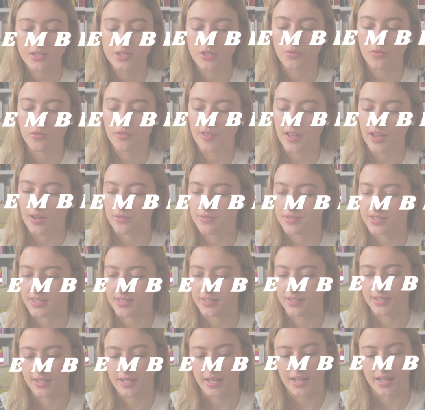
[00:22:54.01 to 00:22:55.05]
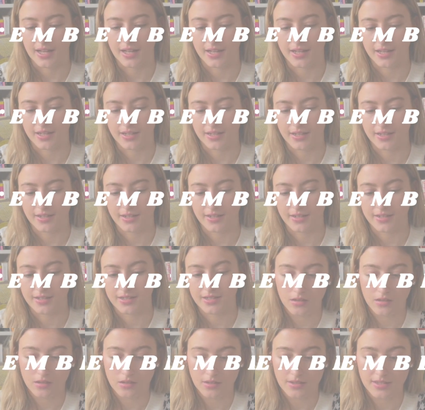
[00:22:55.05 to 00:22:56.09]

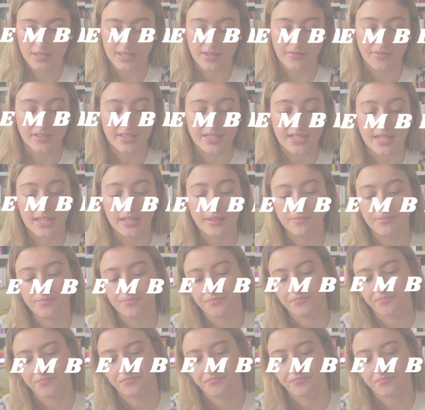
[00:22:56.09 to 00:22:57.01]
2017.